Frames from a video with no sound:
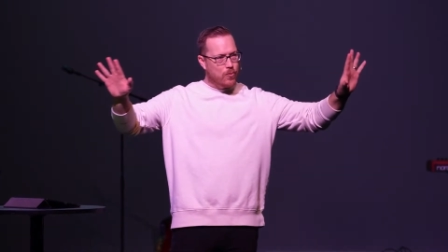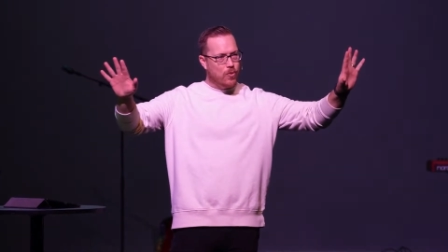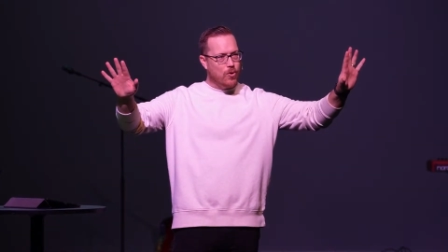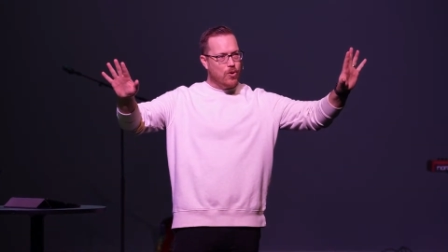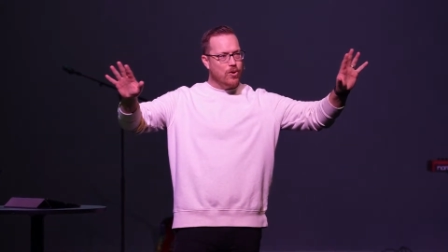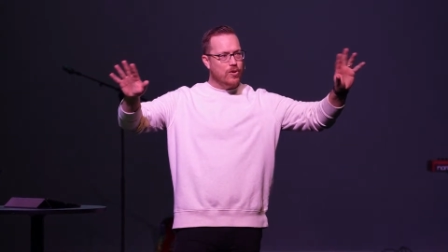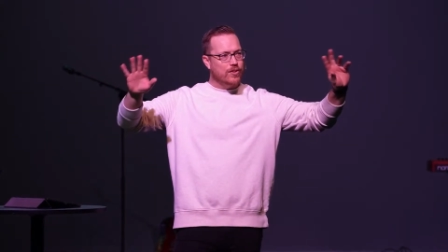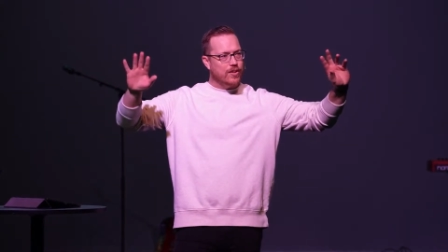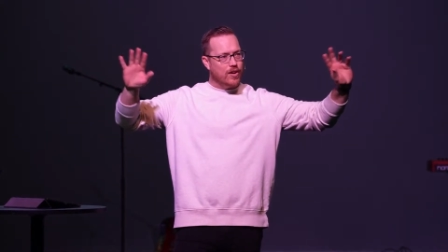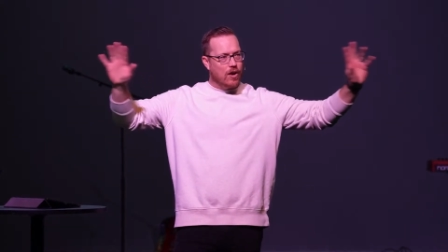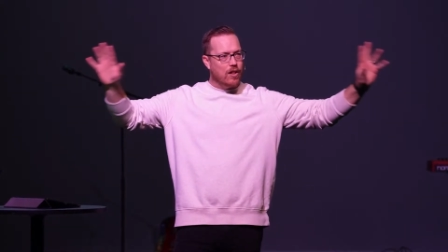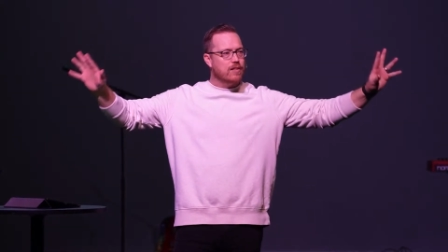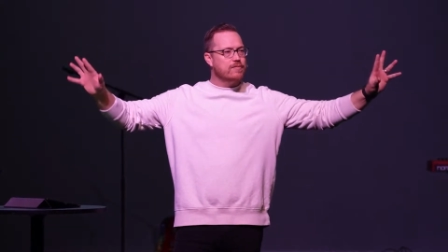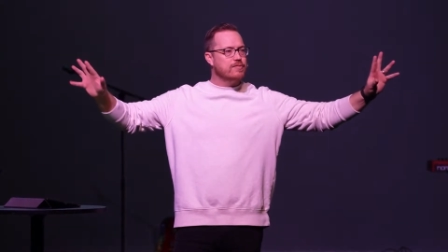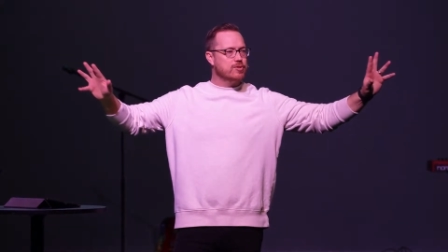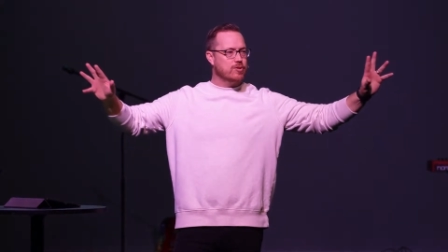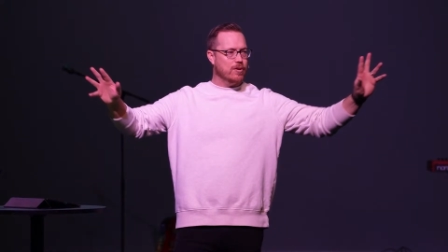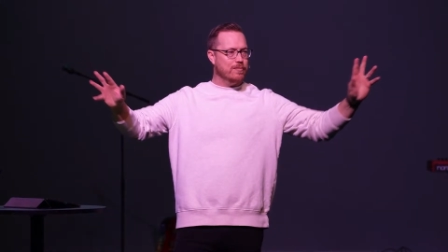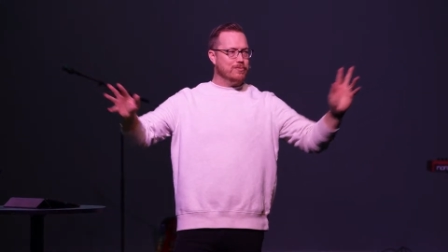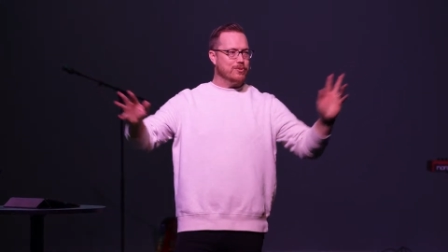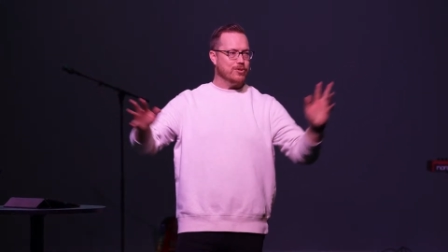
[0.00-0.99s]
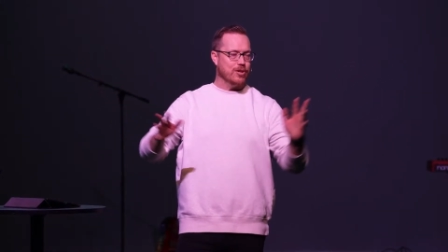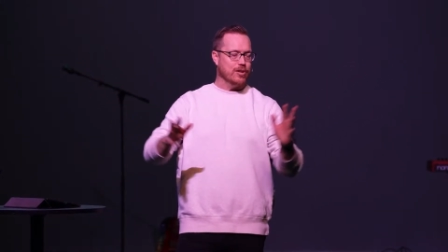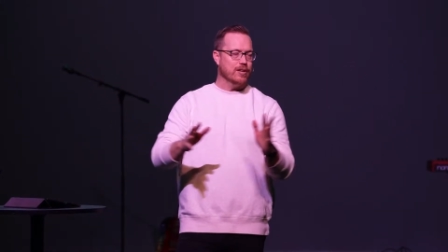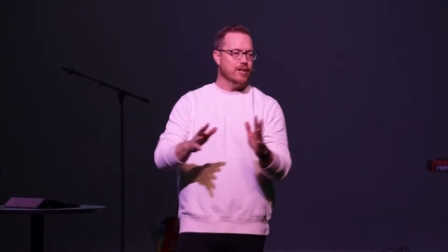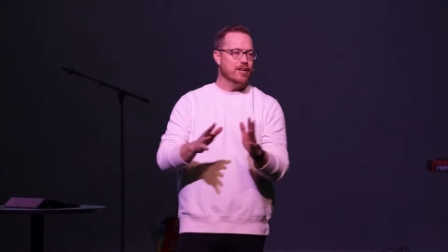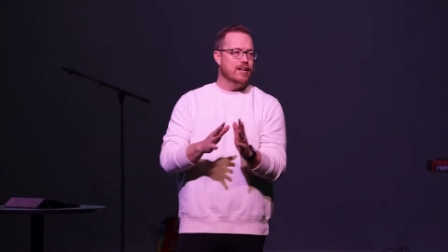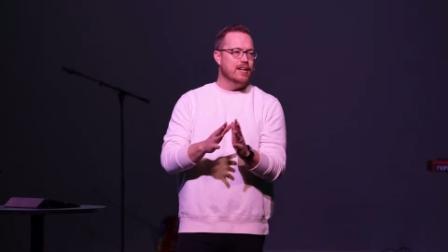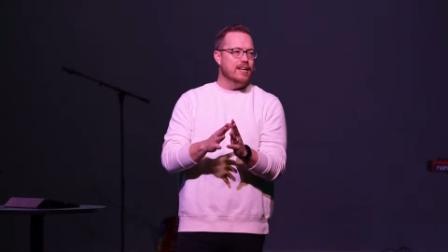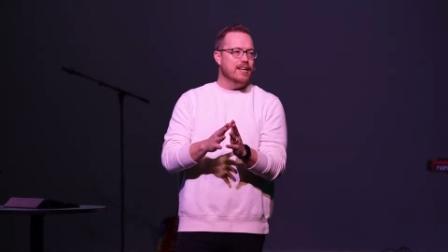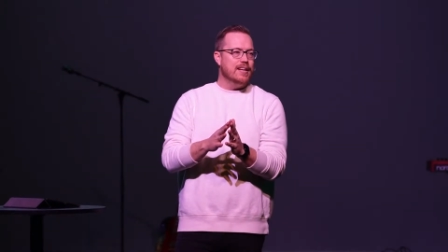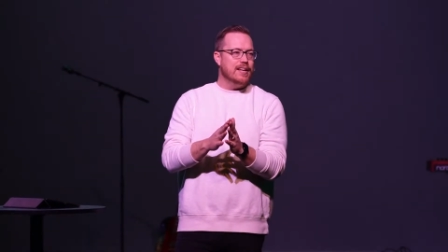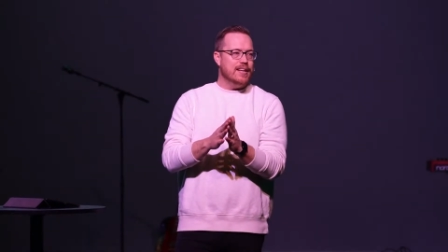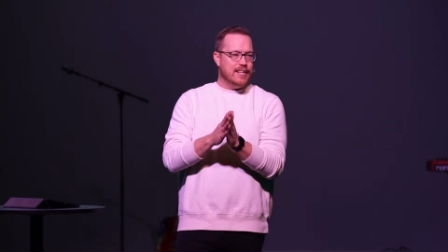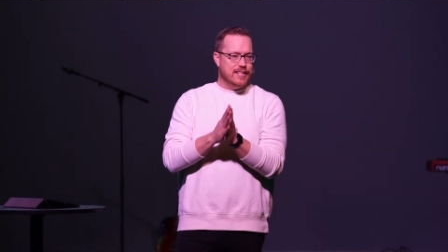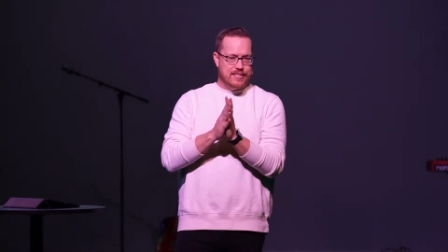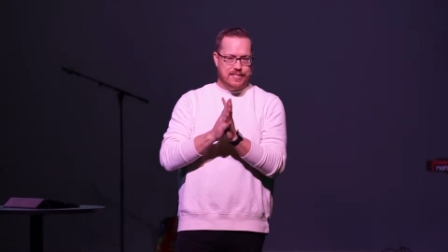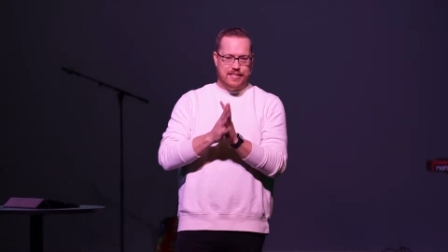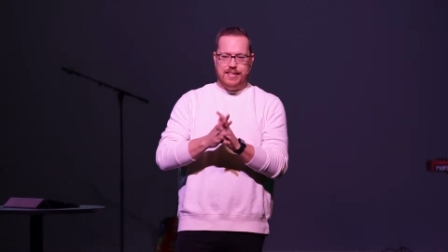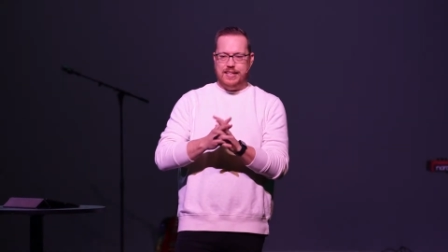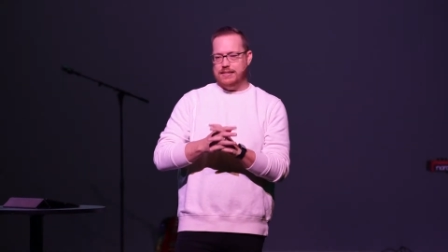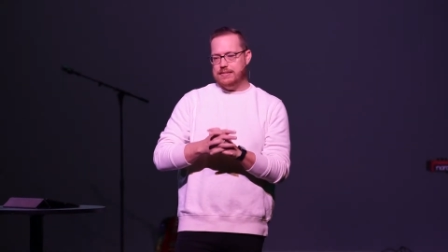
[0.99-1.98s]
the world and all of Scripture
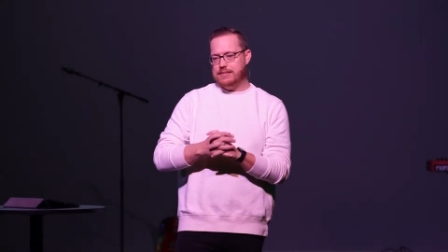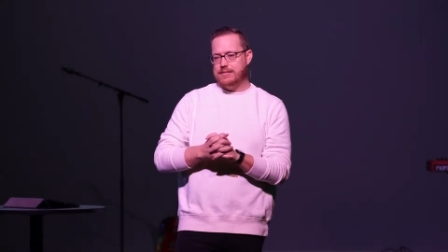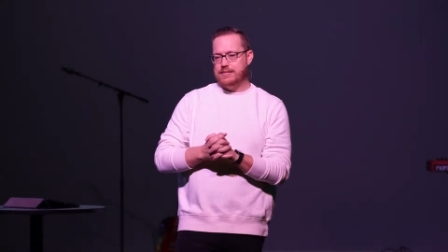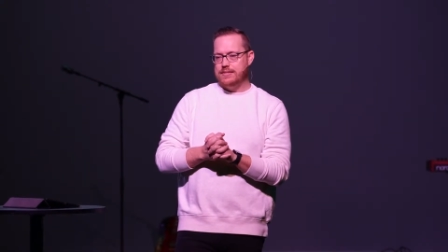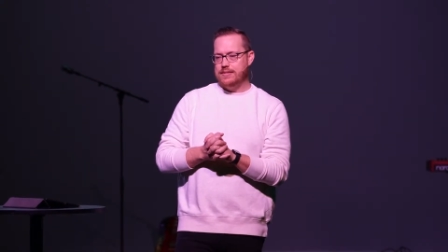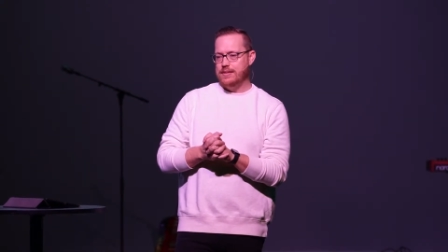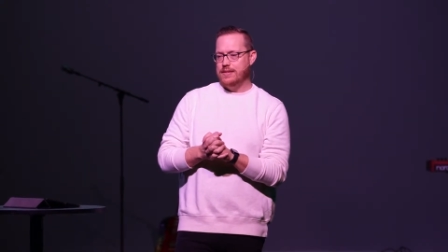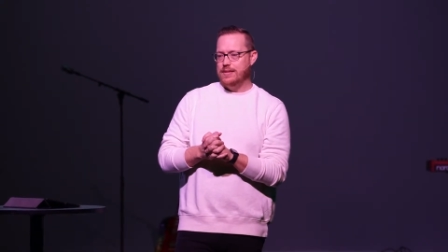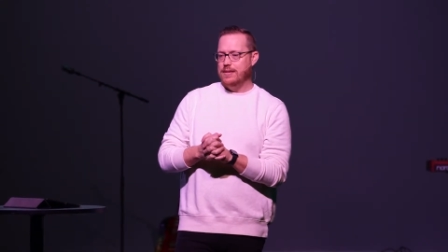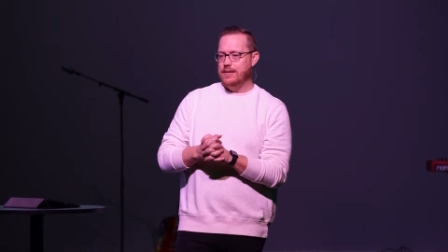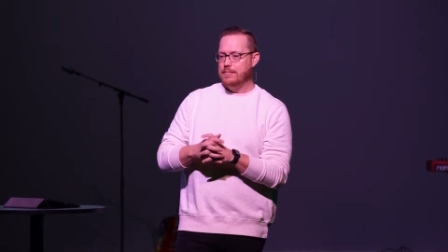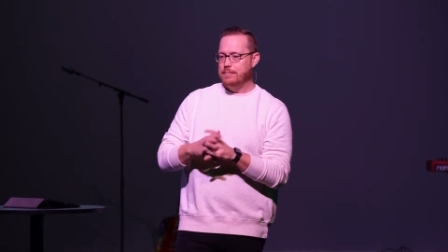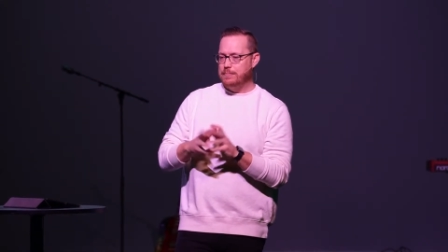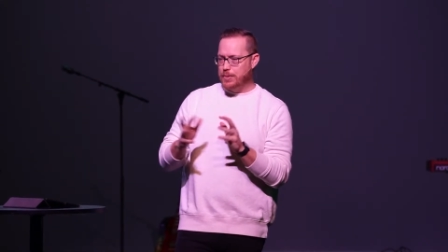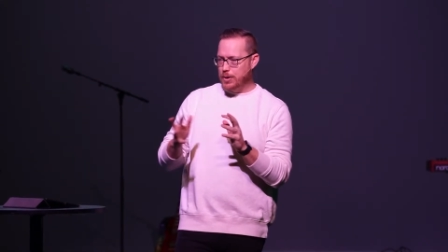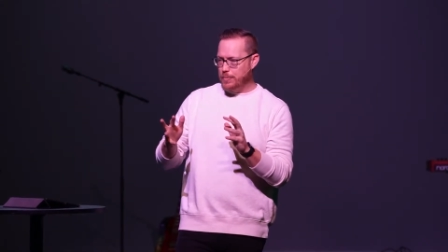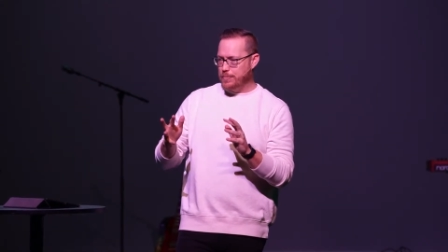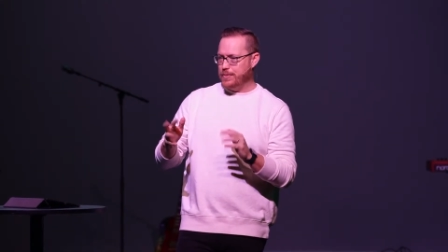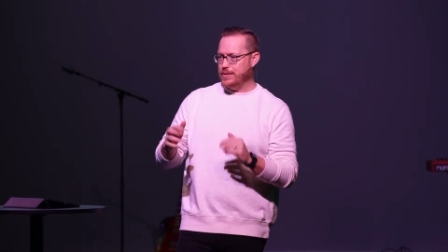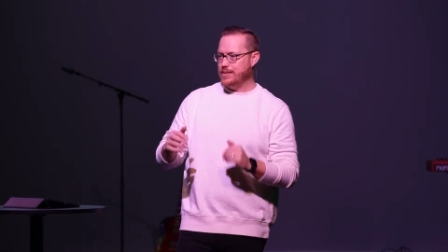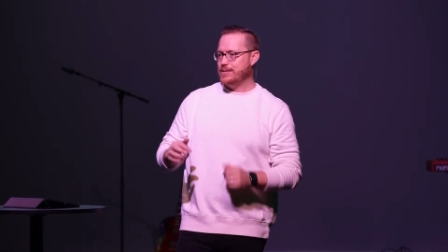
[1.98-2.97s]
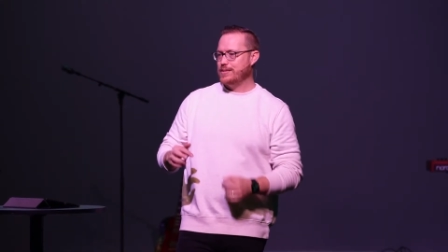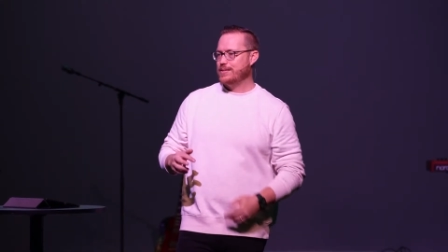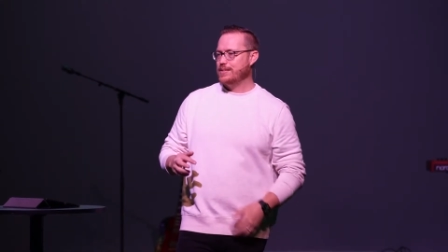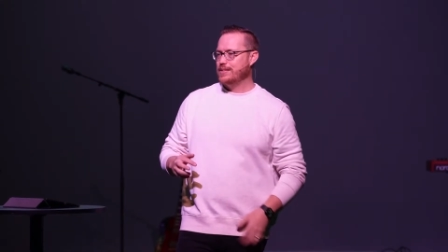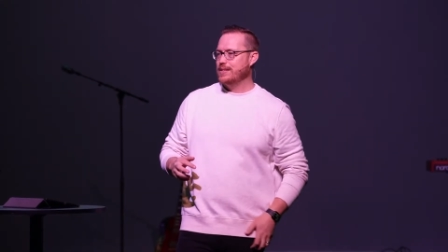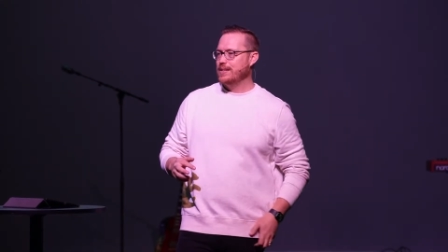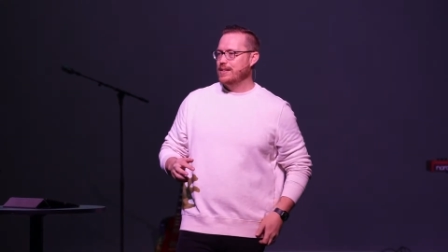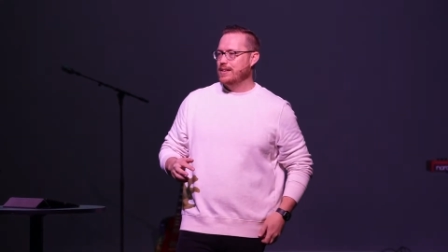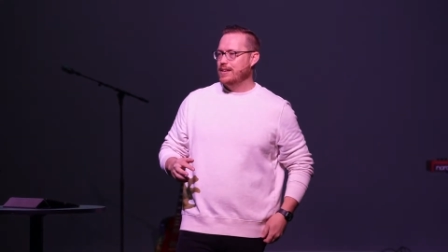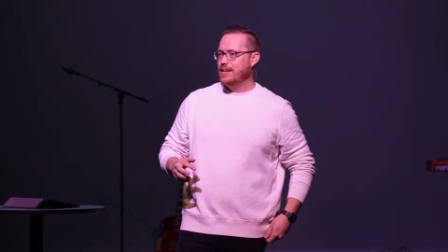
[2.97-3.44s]
is this purpose.